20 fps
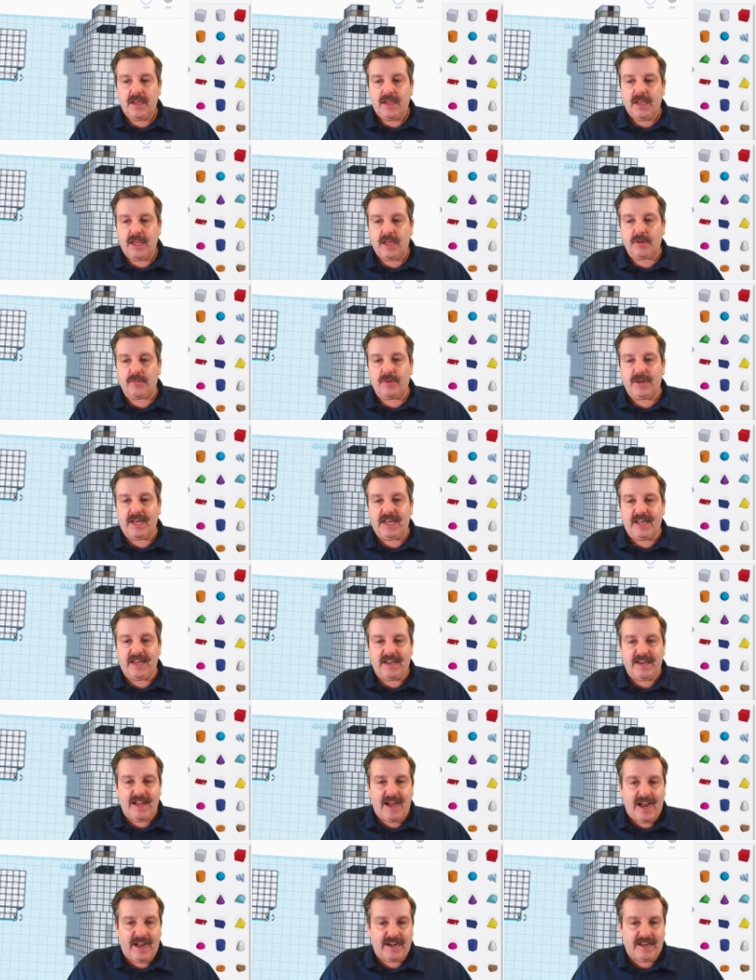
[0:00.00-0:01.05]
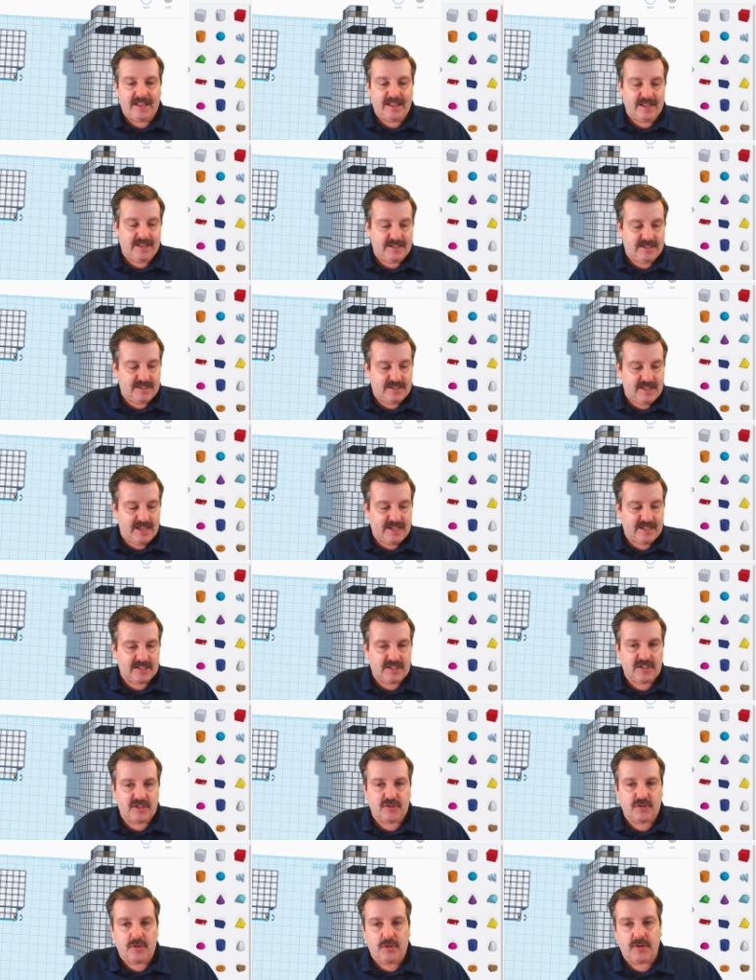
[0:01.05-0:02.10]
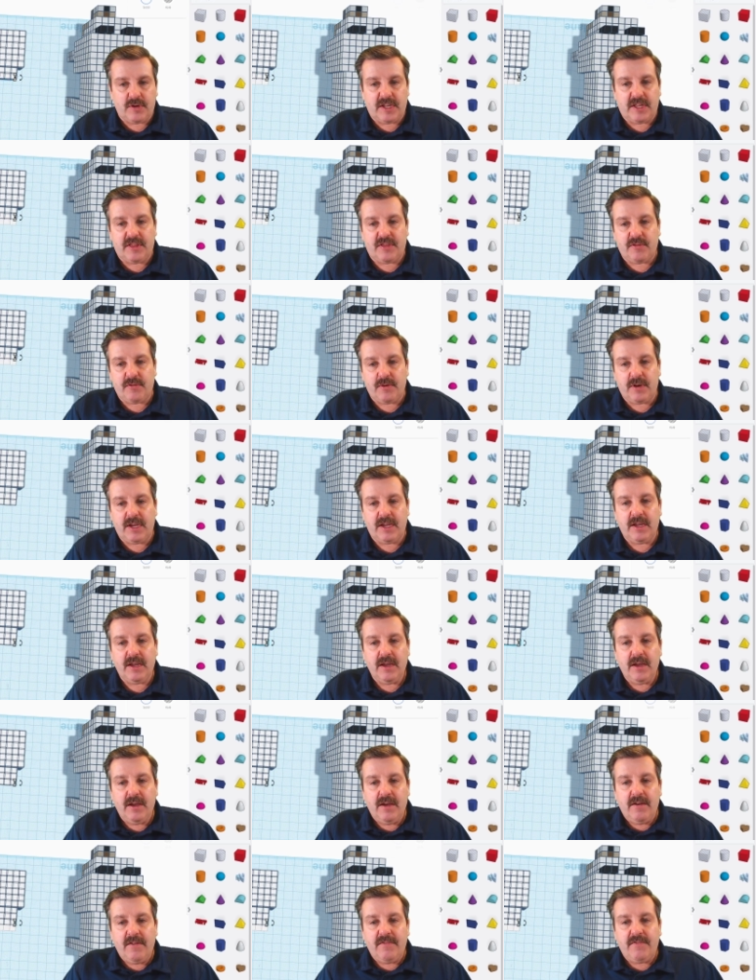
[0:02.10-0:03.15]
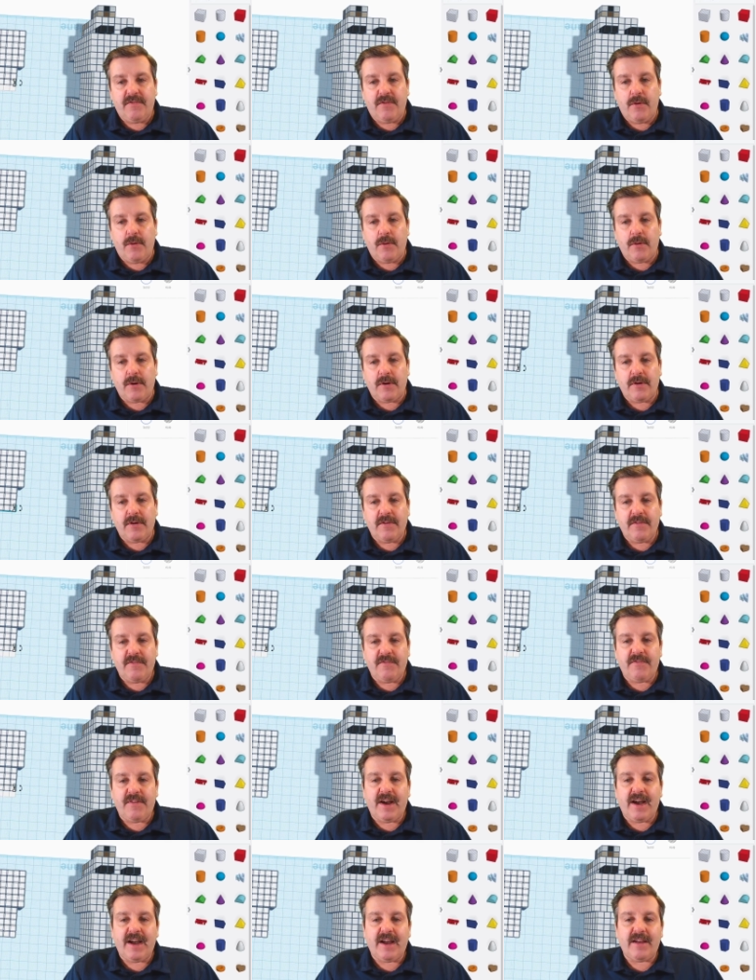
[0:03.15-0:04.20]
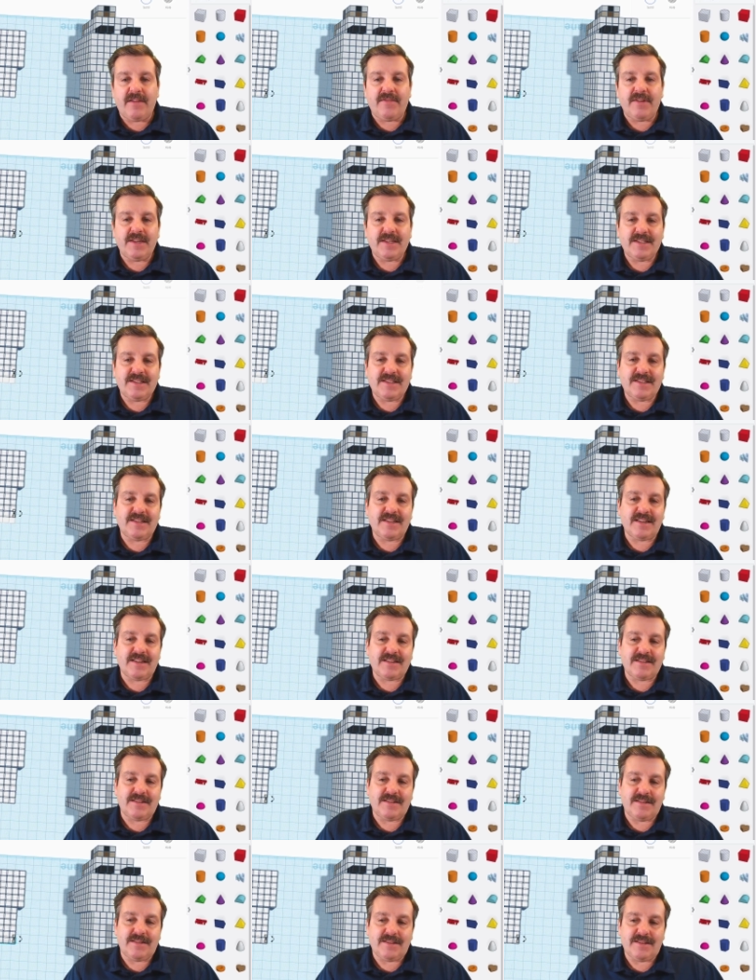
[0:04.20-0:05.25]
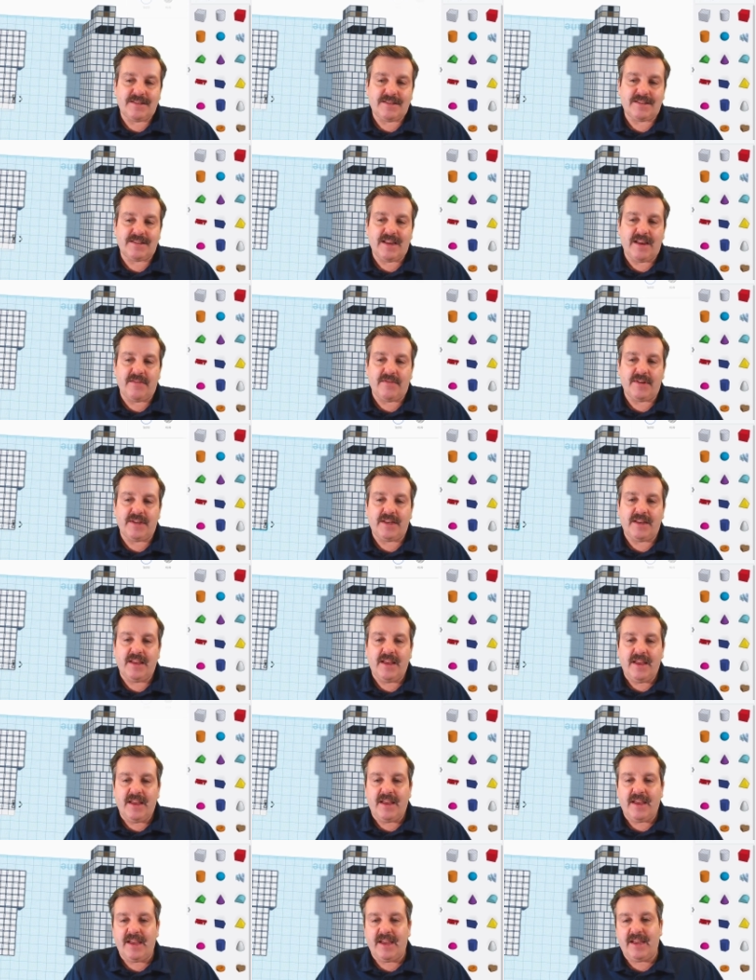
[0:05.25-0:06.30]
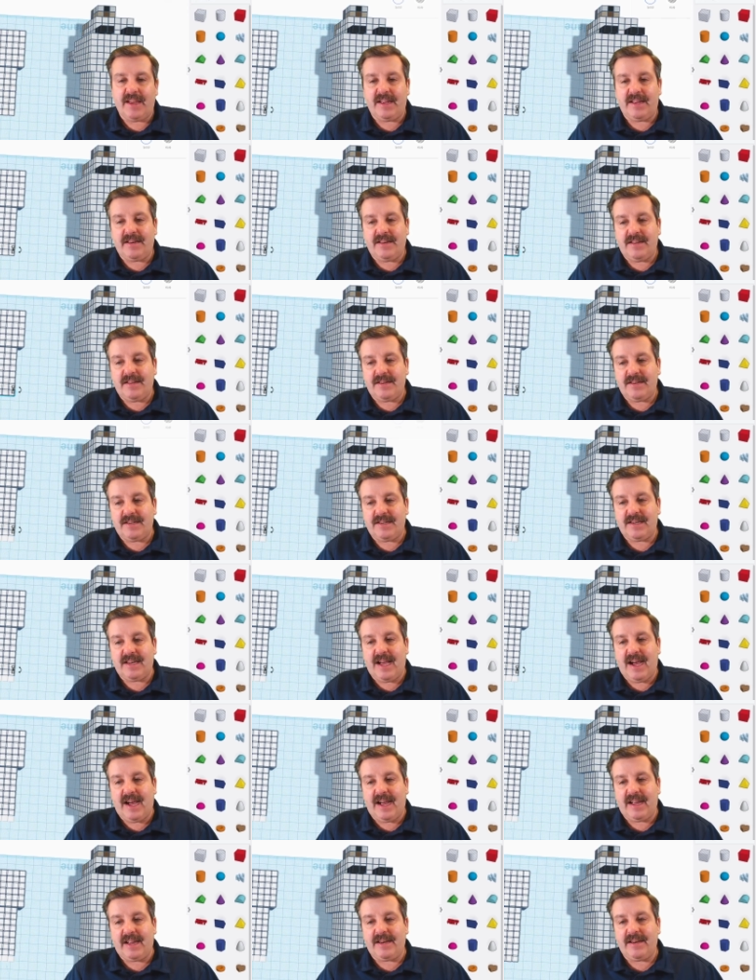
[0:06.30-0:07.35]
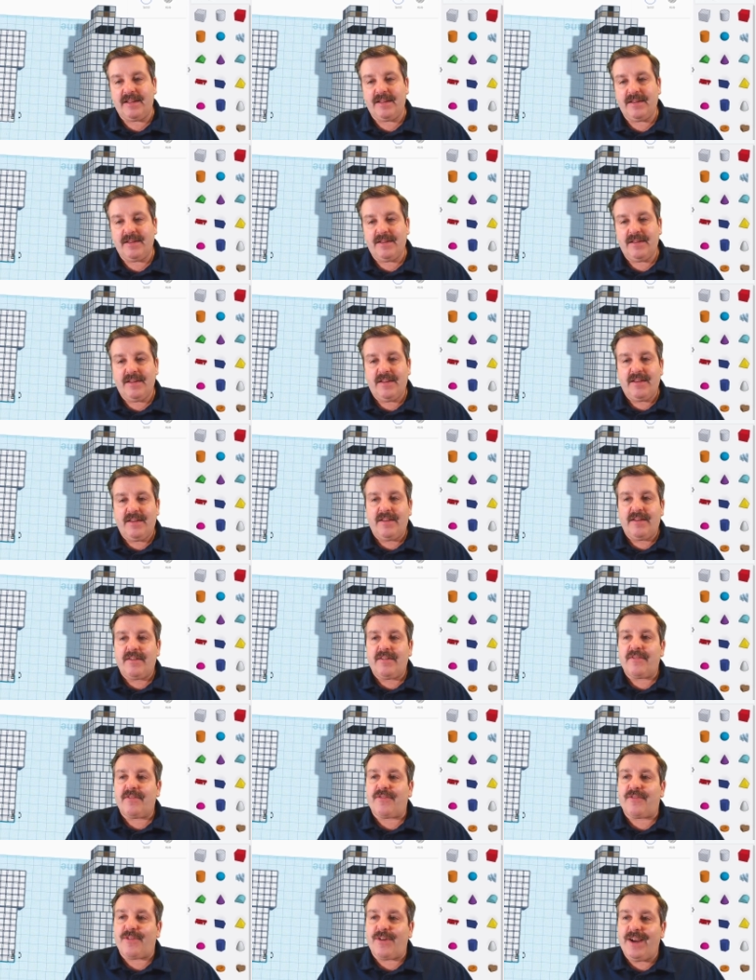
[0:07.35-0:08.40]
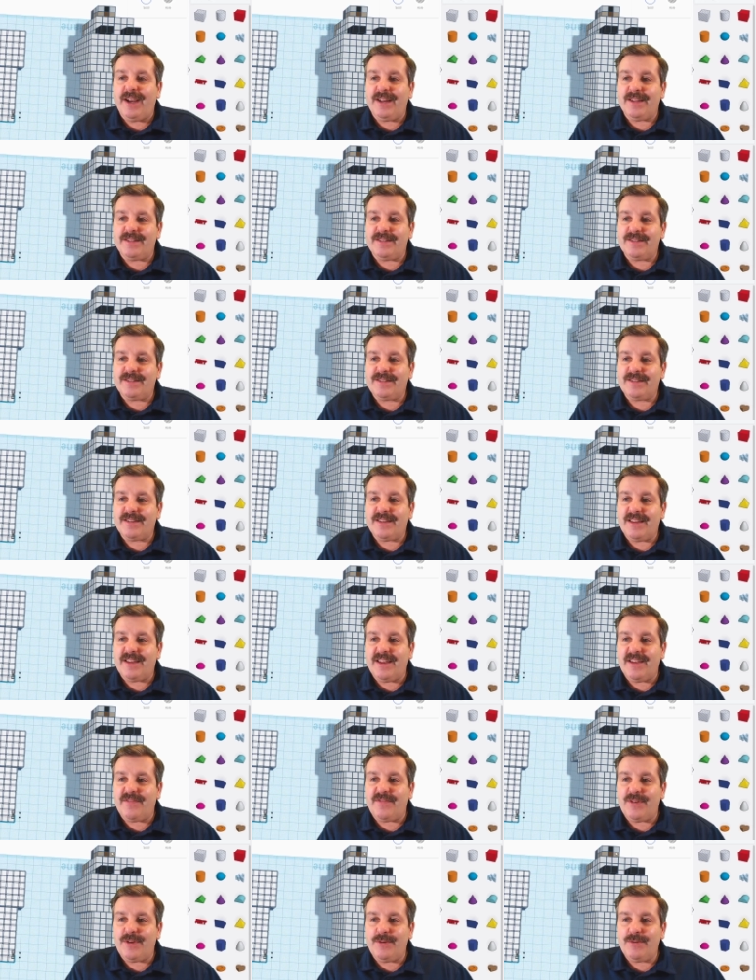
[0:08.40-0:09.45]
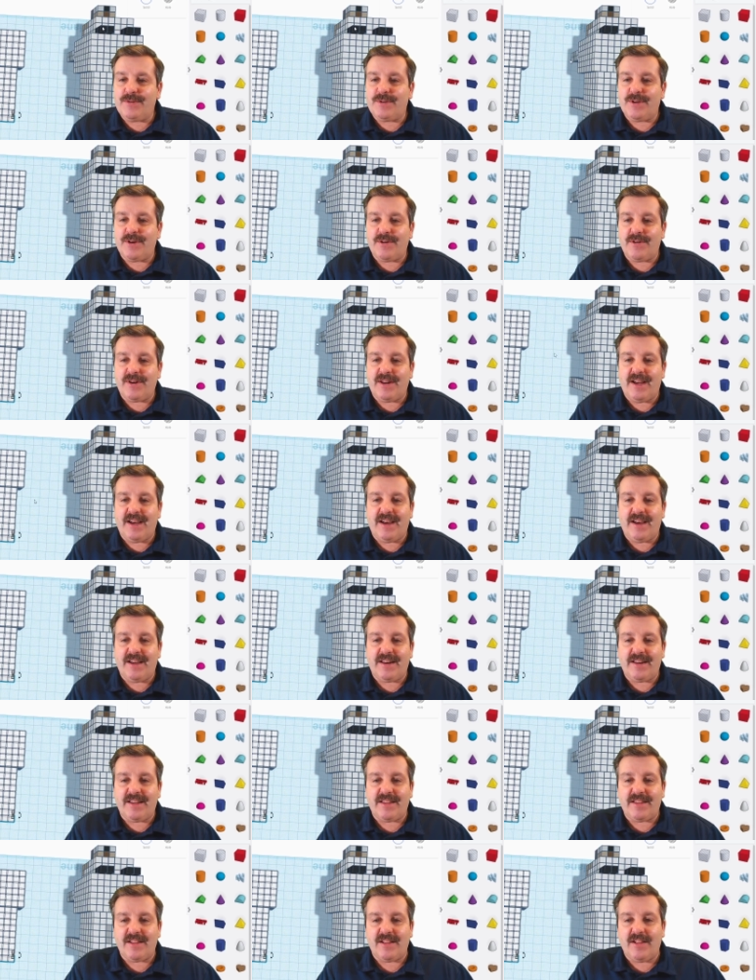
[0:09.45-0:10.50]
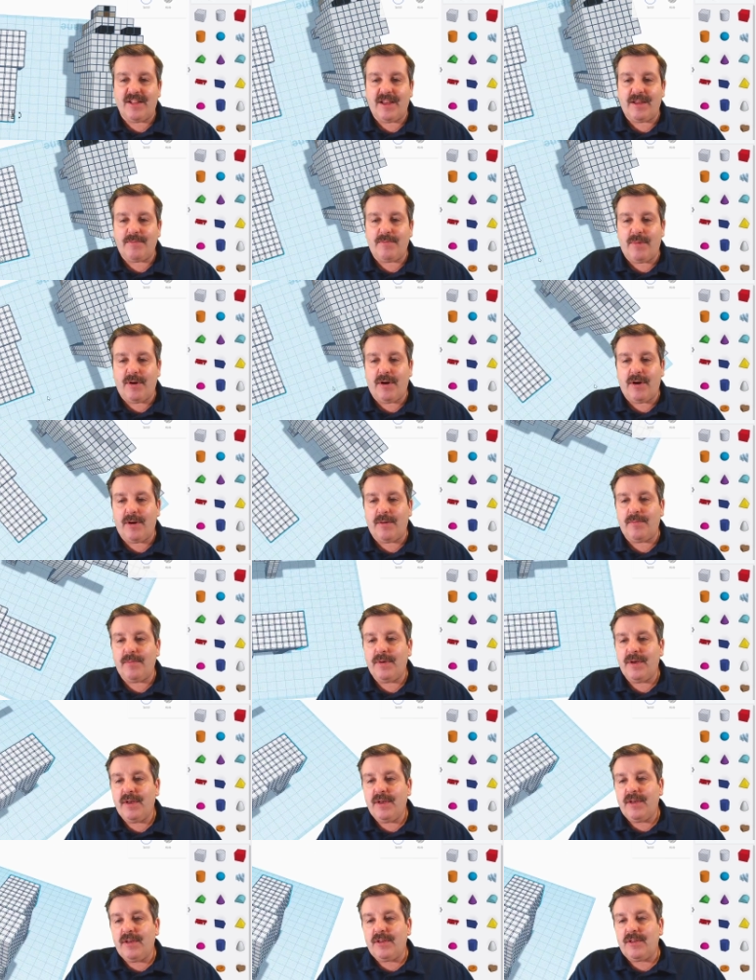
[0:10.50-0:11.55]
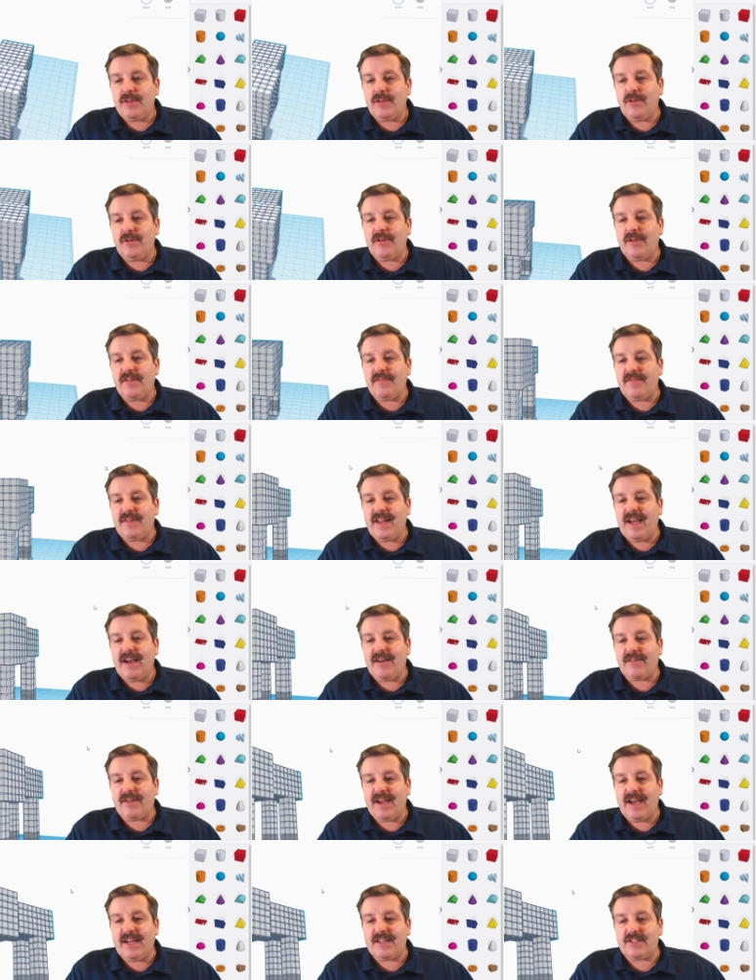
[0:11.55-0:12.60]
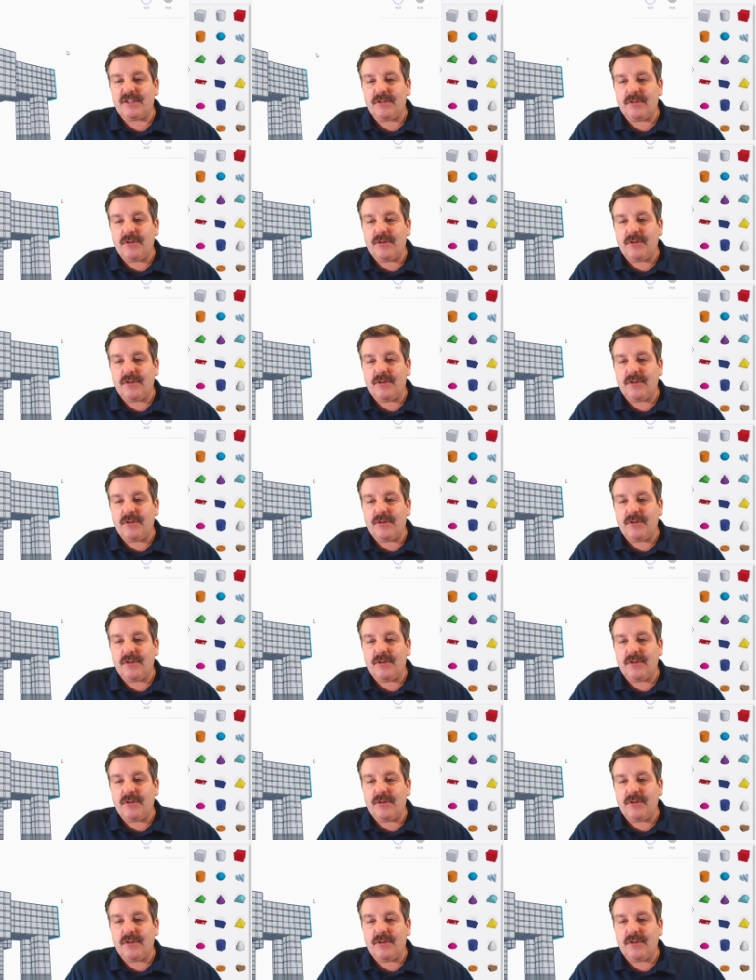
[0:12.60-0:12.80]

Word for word: And we need nine of these. So that's Control D, three, four, five, six, seven, eight, nine. Friends, if you turn on the light bulb, you have now got your